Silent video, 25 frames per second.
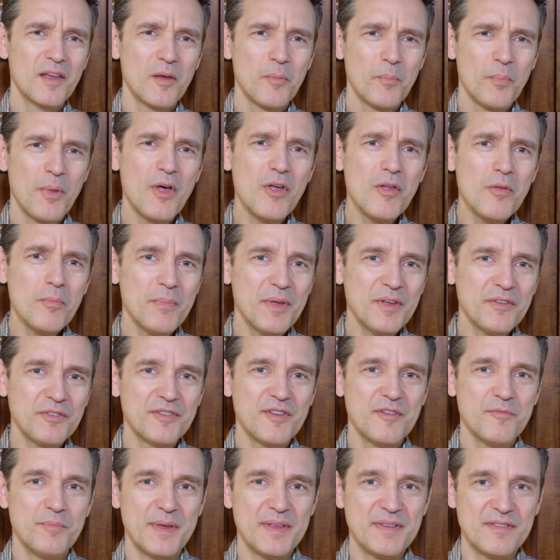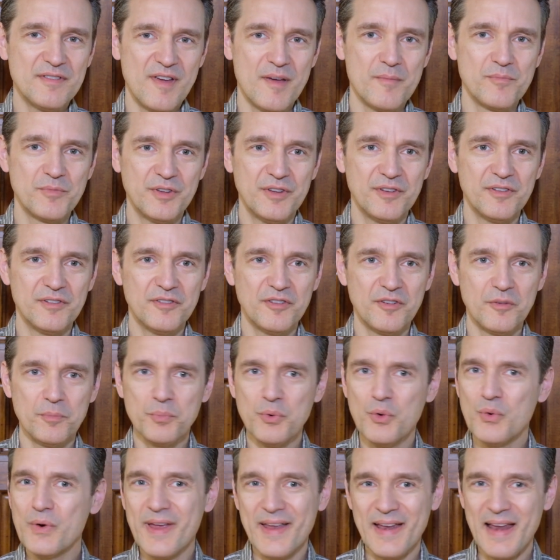Paul must have been tempted to
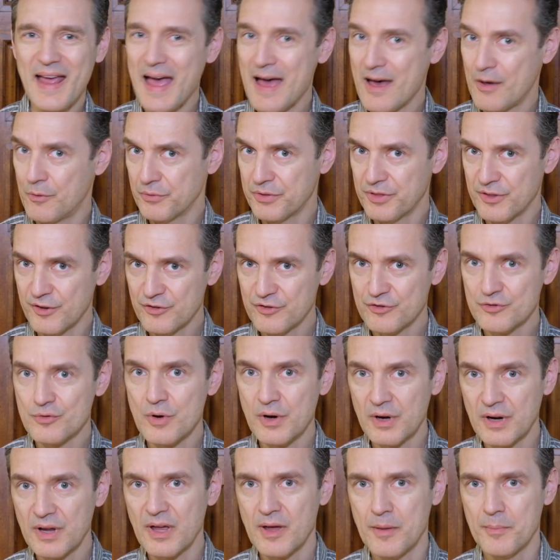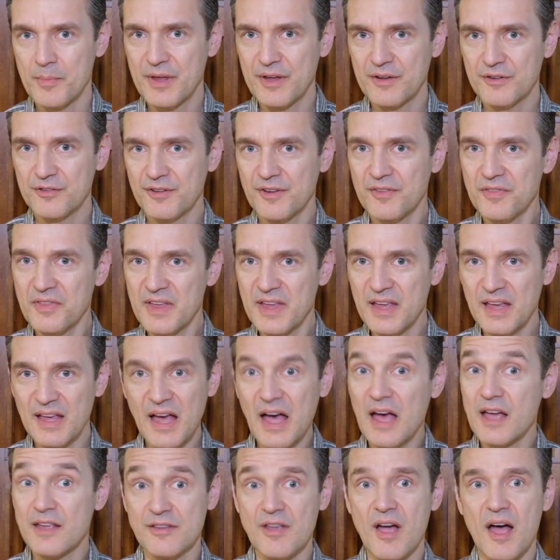point out the shortcomings in the
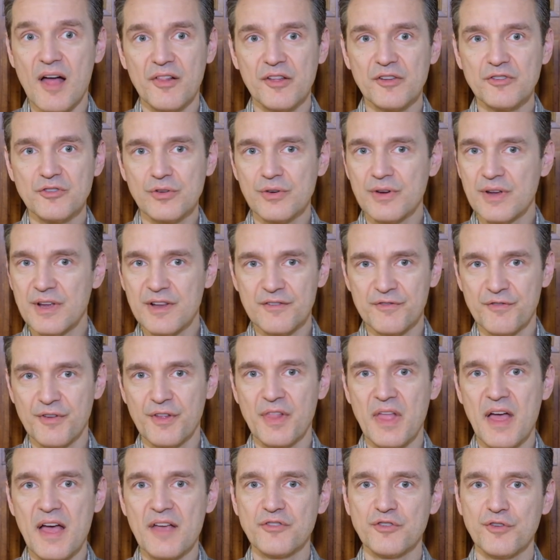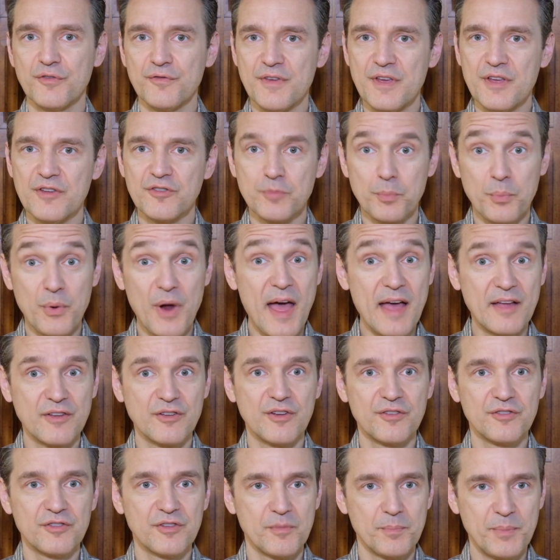idolatry and philosophies
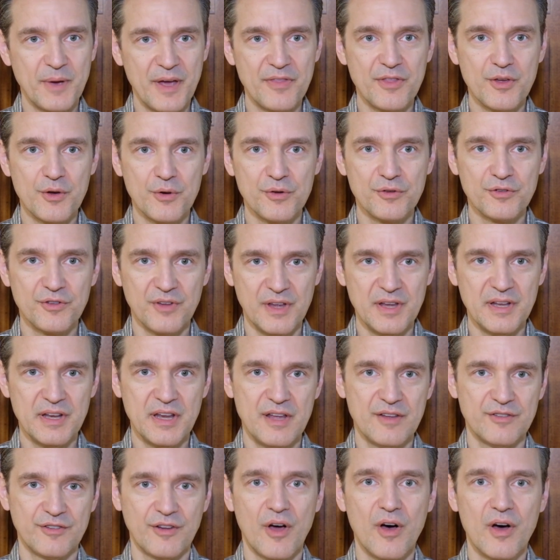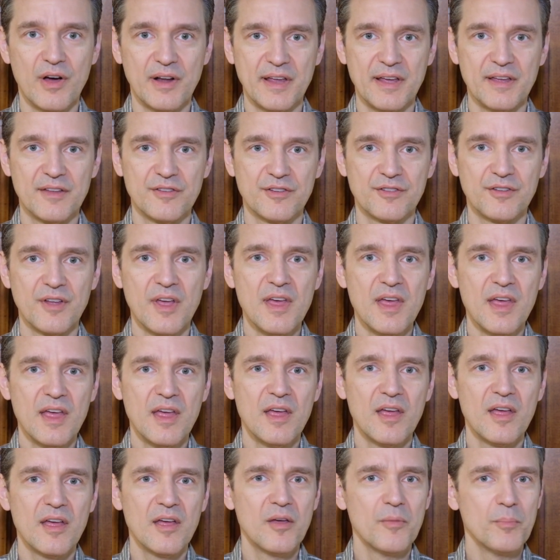practiced by those in his audience,
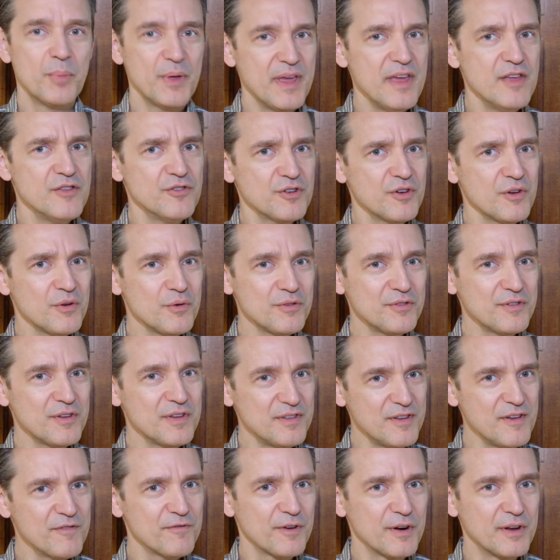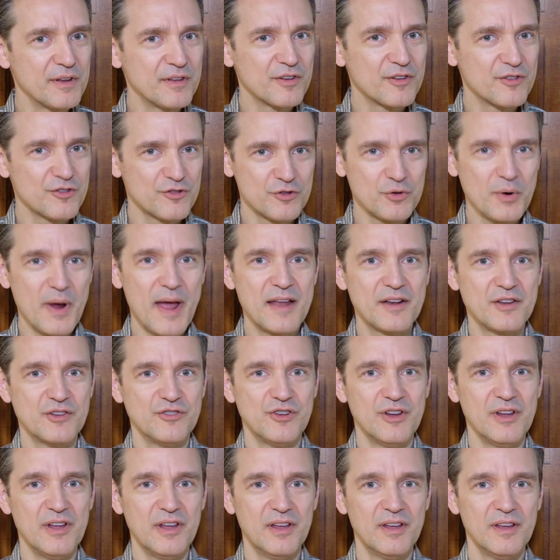but he chose a different
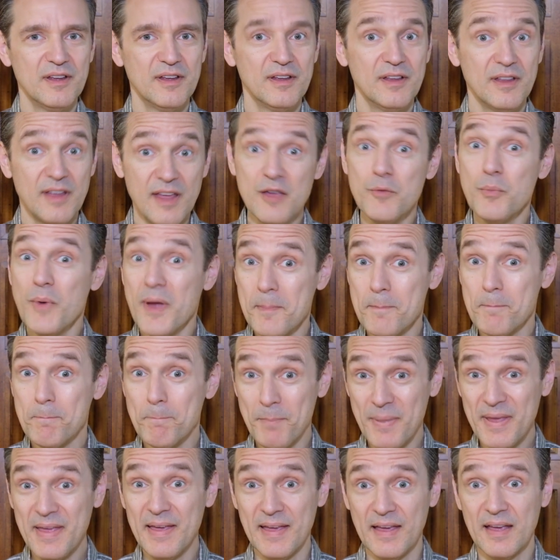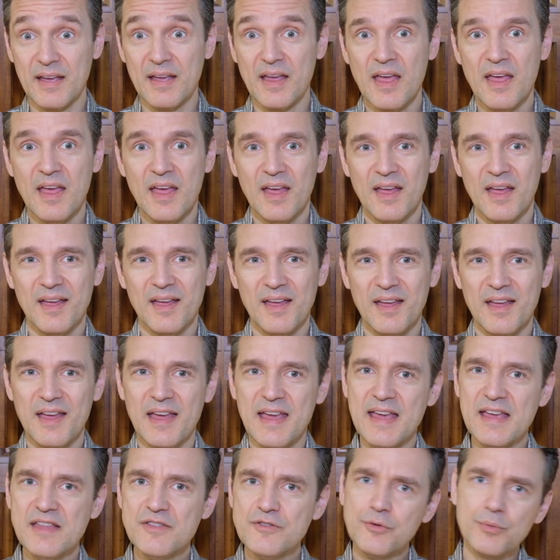strategy. He went big.
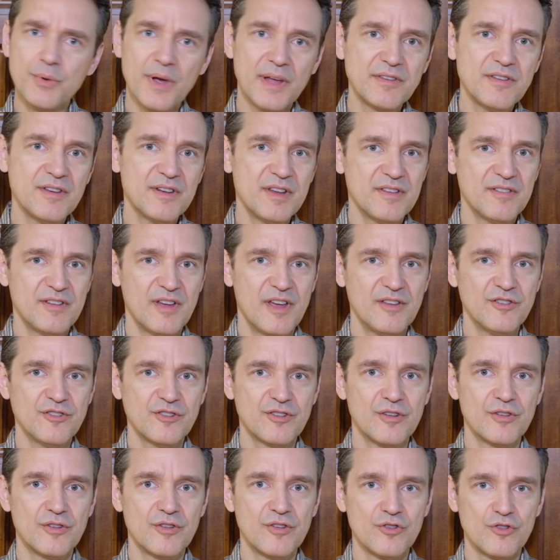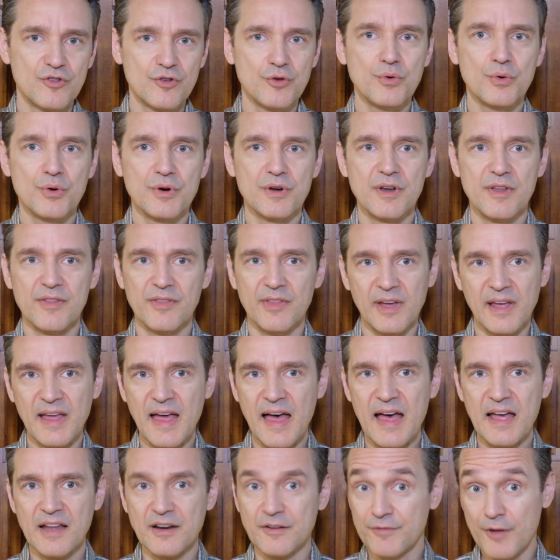He directed attention toward the
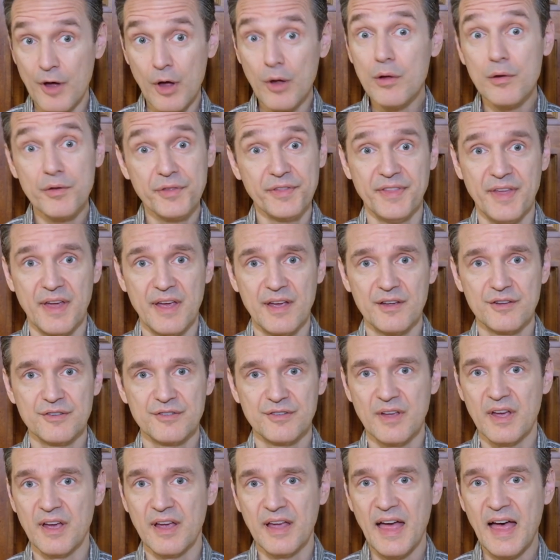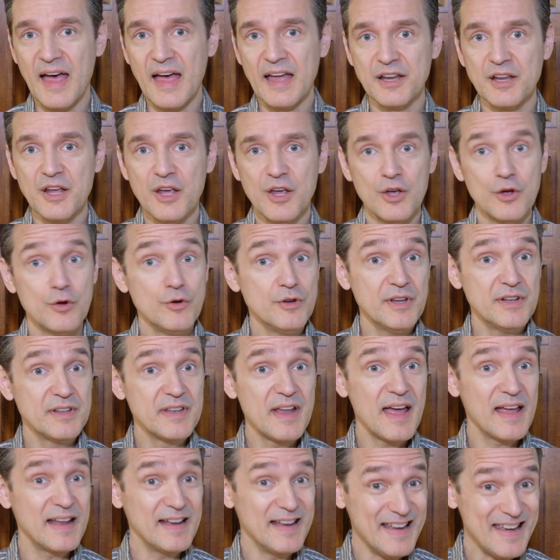God of all things, a God who did
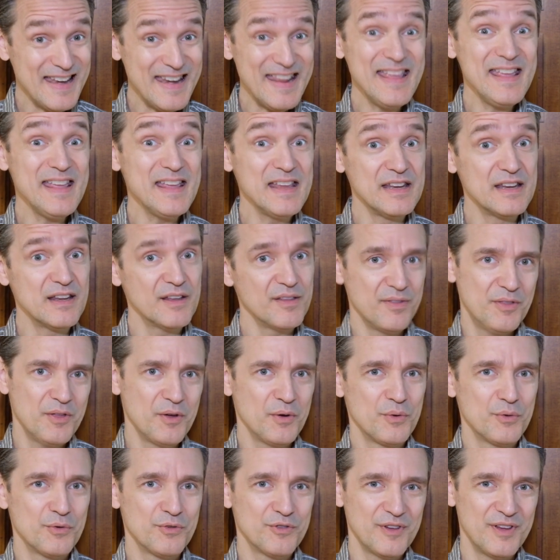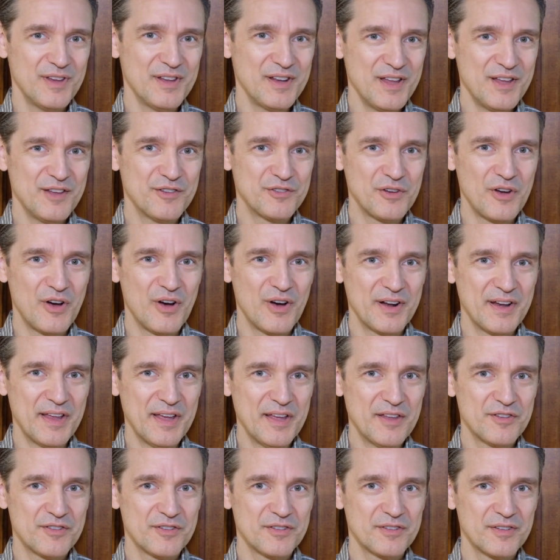not need those in his
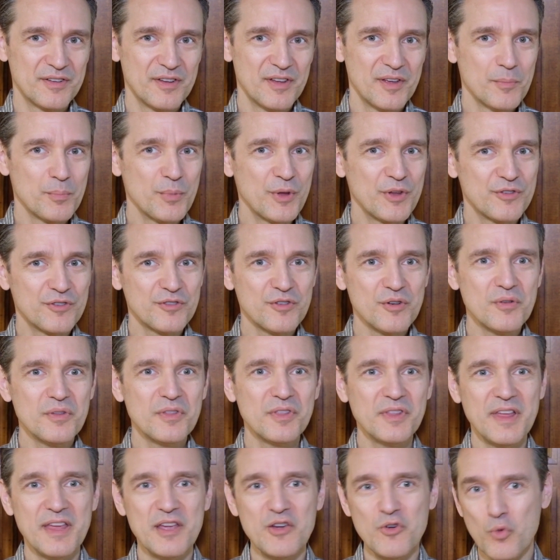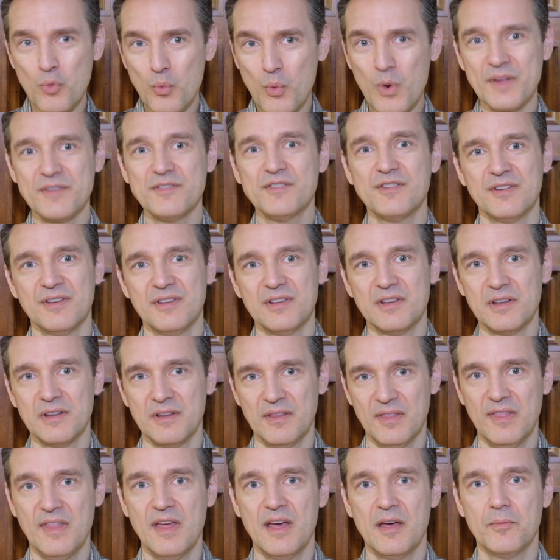audience, but certainly wanted
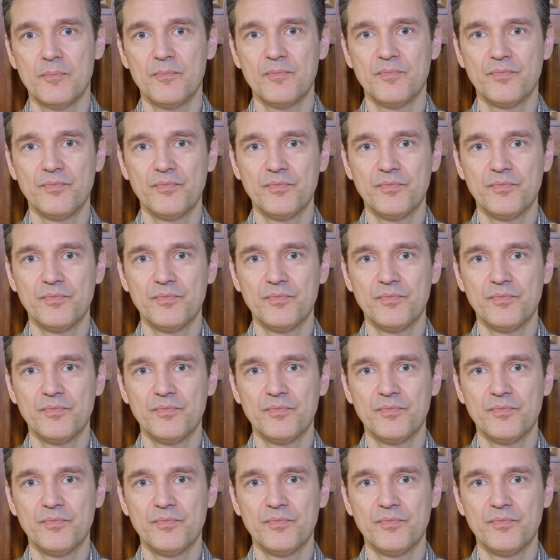them.